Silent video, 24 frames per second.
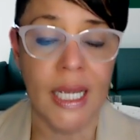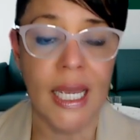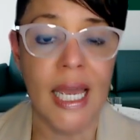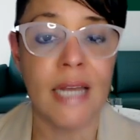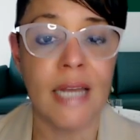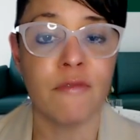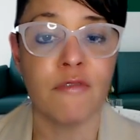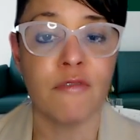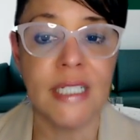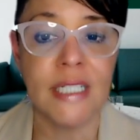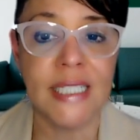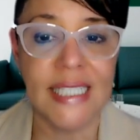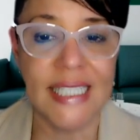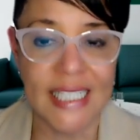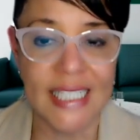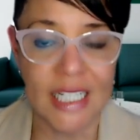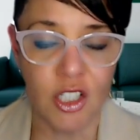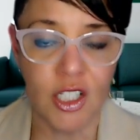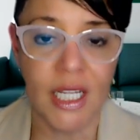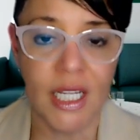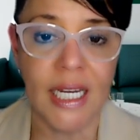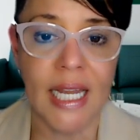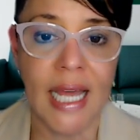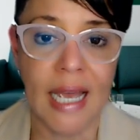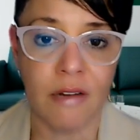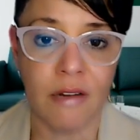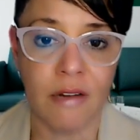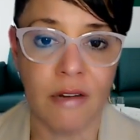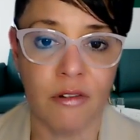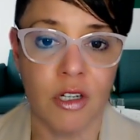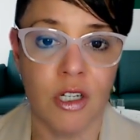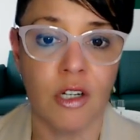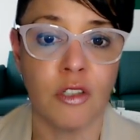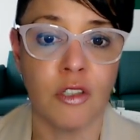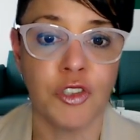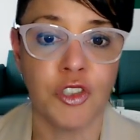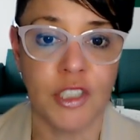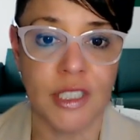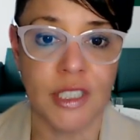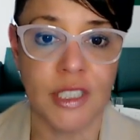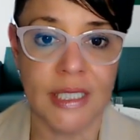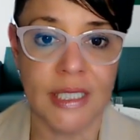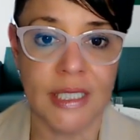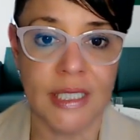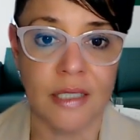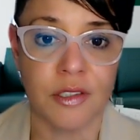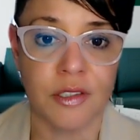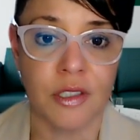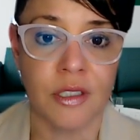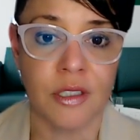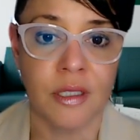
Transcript: and resilient agriculture sector.